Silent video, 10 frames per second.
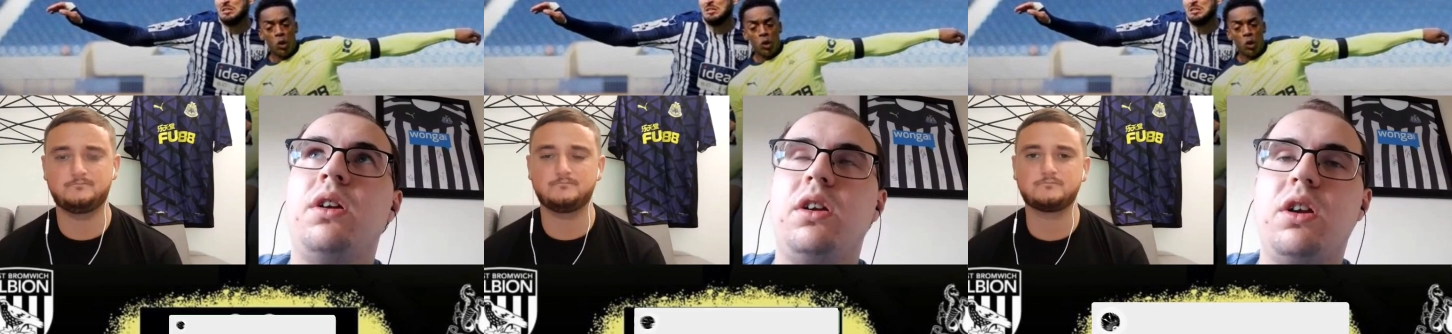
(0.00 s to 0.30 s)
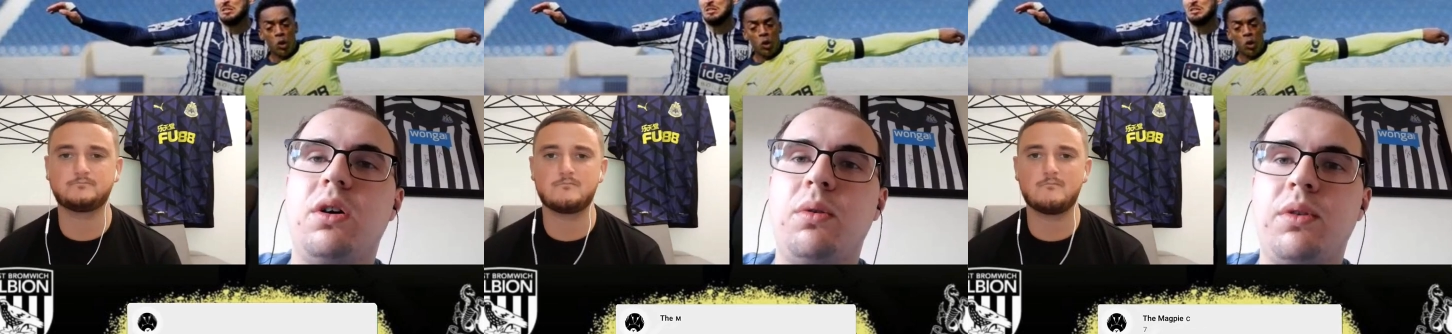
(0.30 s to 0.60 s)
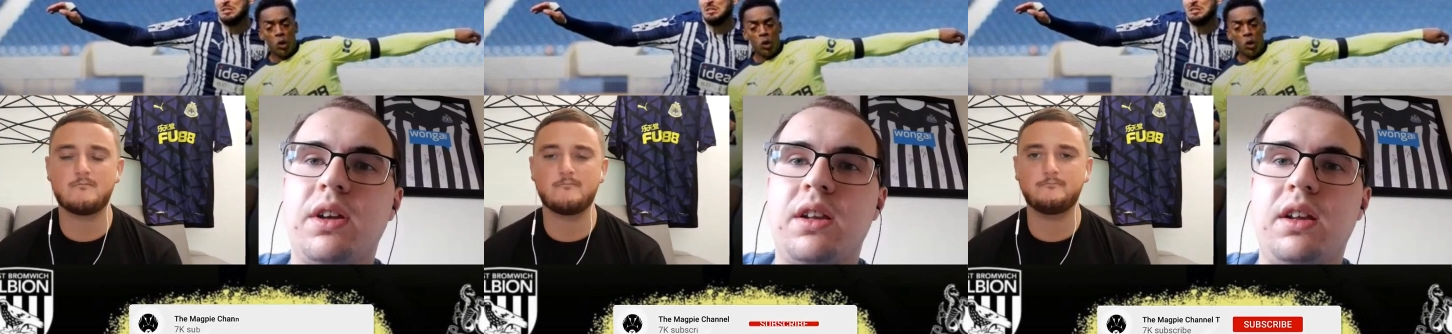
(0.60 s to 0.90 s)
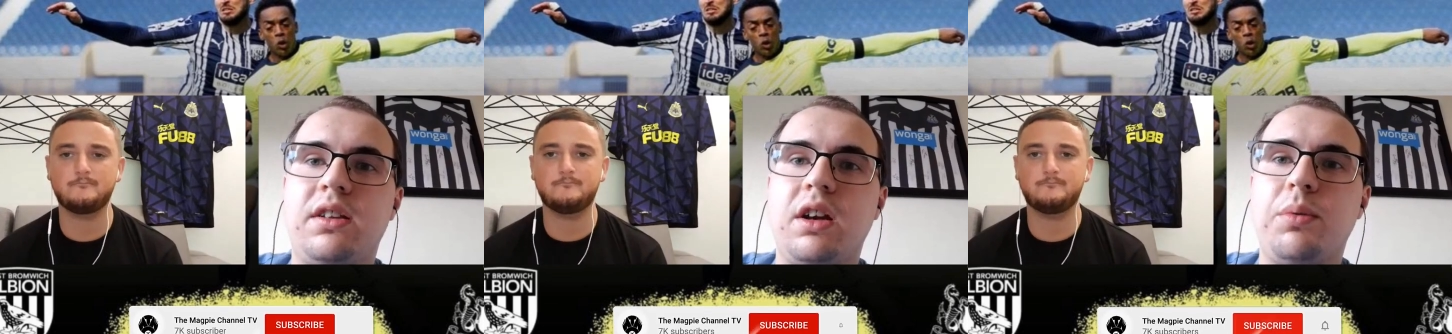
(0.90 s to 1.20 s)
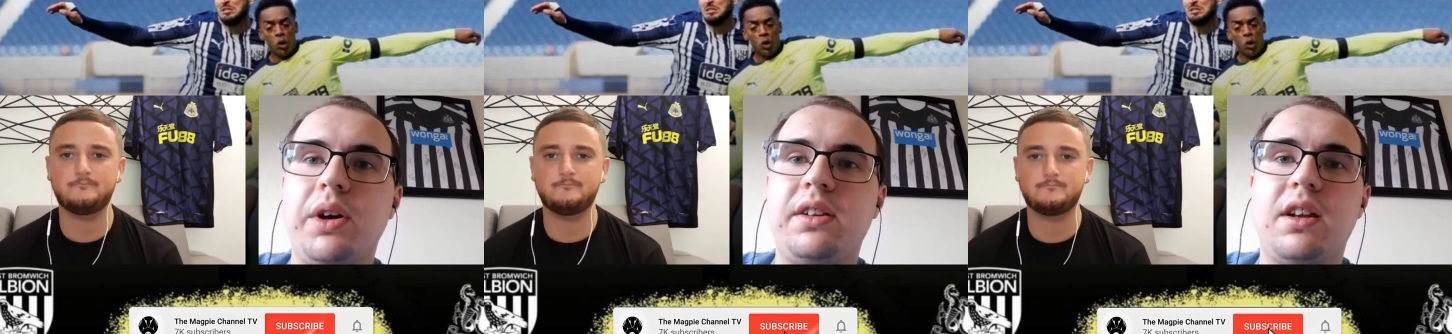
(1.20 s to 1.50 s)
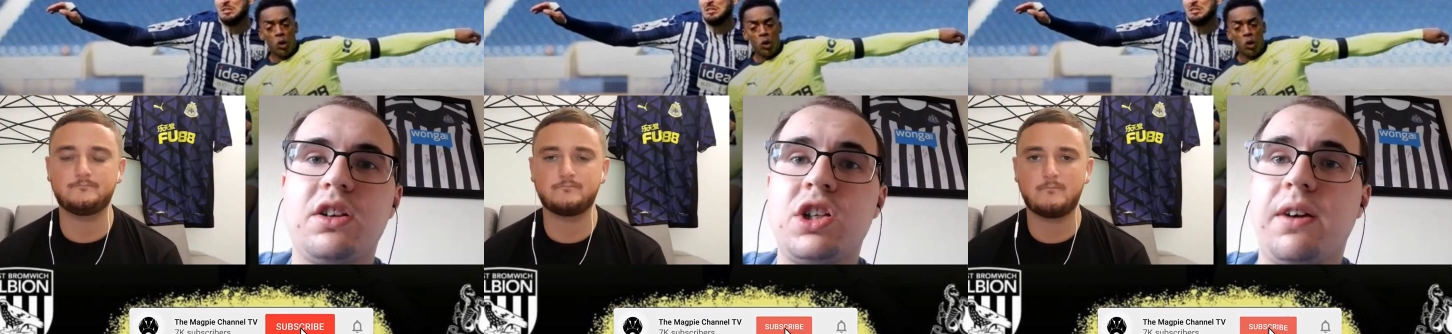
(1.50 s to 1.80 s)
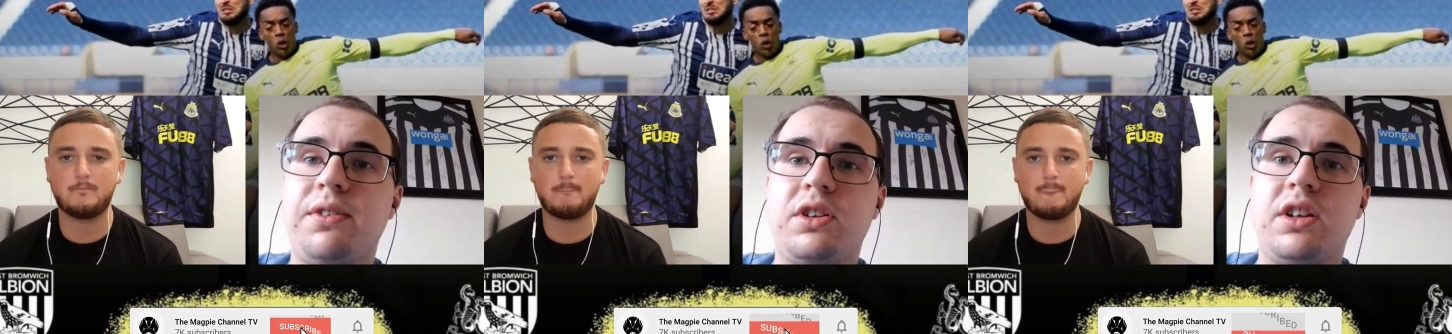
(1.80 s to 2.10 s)
Speaker 1: you know, he did what he did at
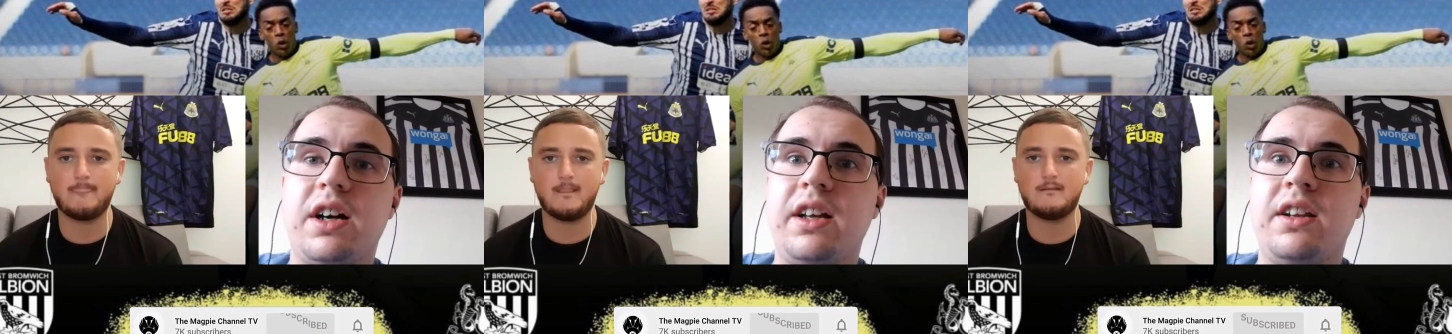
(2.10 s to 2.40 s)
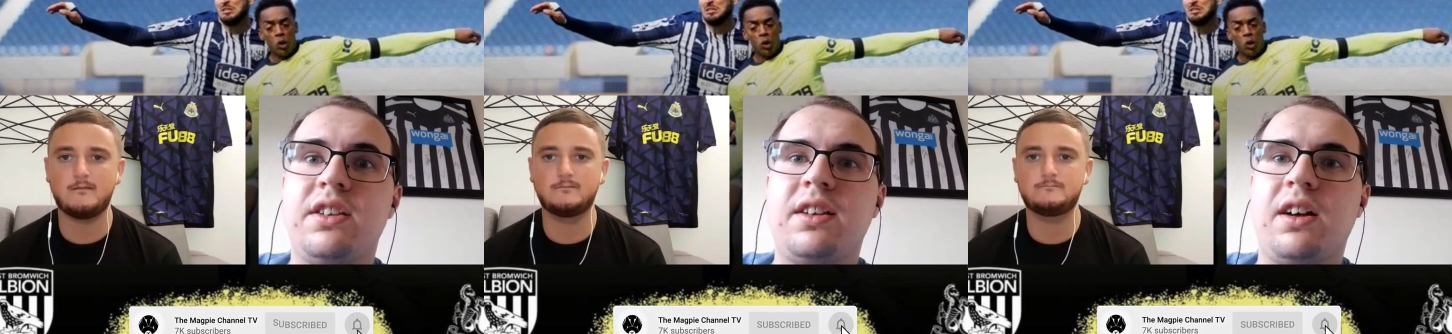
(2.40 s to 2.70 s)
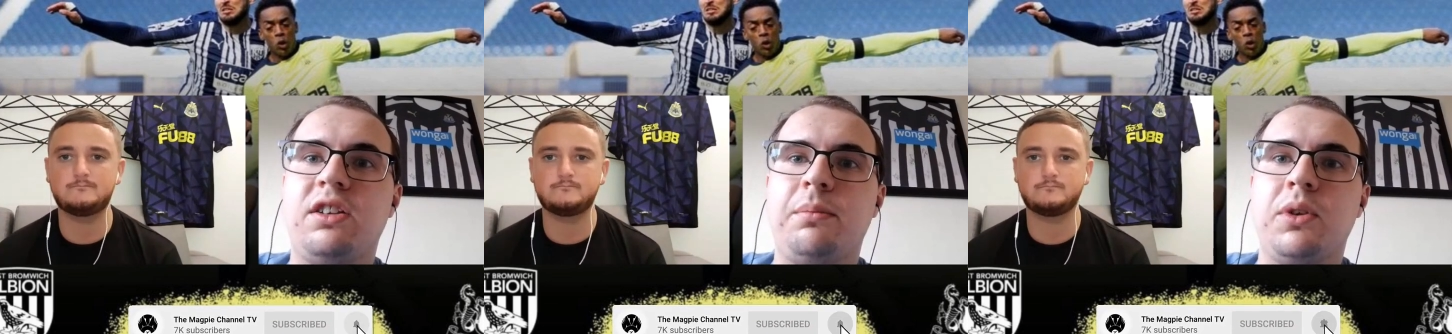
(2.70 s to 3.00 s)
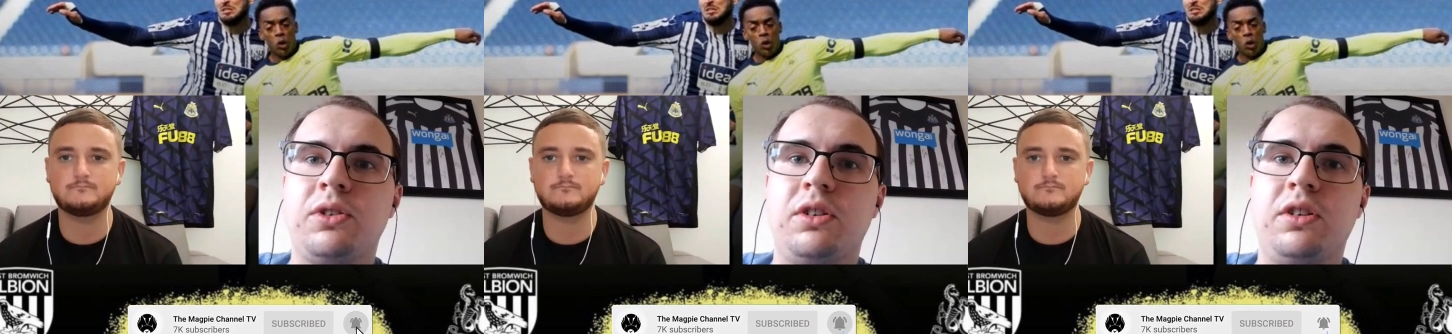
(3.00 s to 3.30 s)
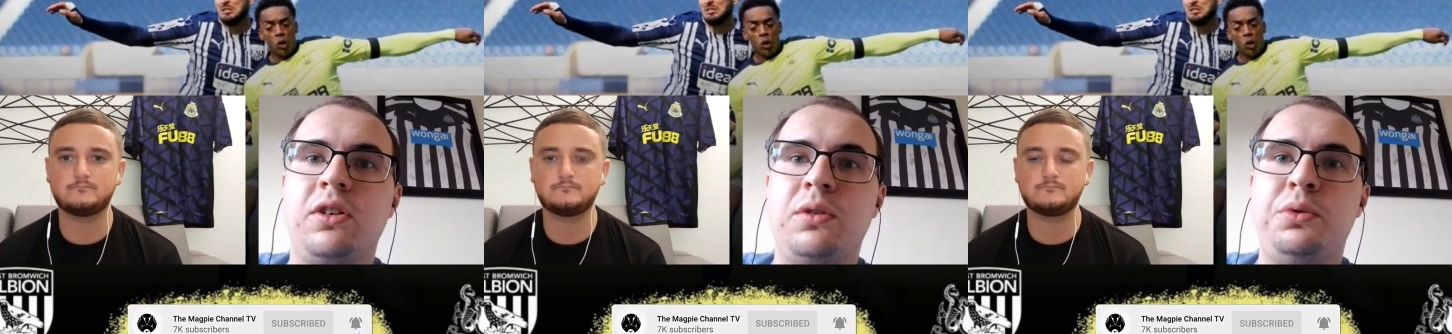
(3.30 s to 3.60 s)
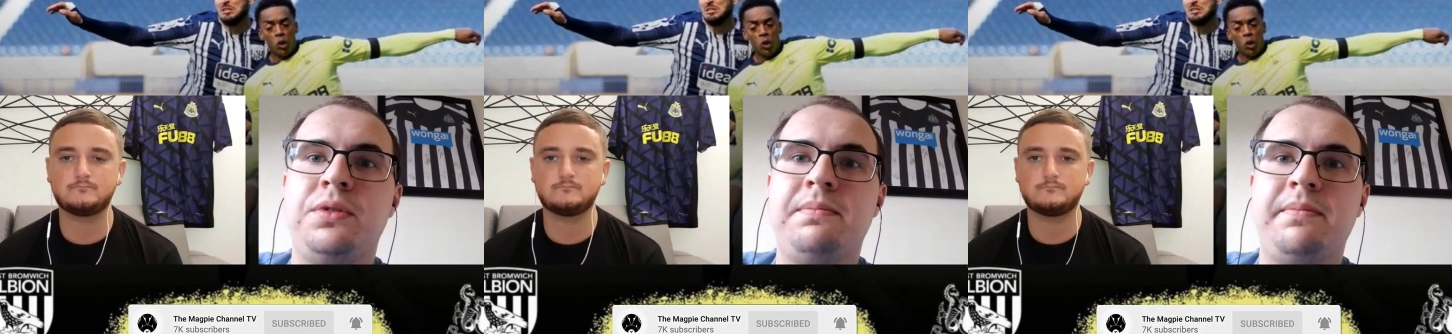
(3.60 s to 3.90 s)
Sheffield United and set us up not to lose.